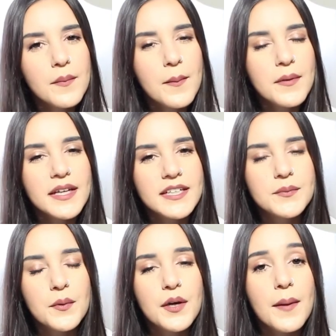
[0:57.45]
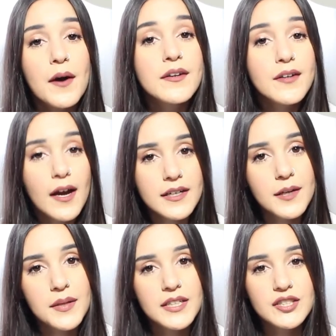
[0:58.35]
remember that I spoke about
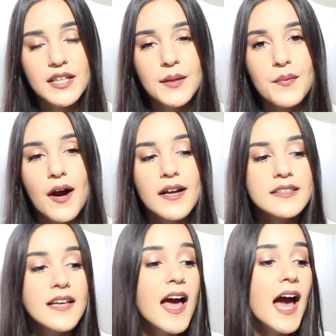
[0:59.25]
non-comedogenic products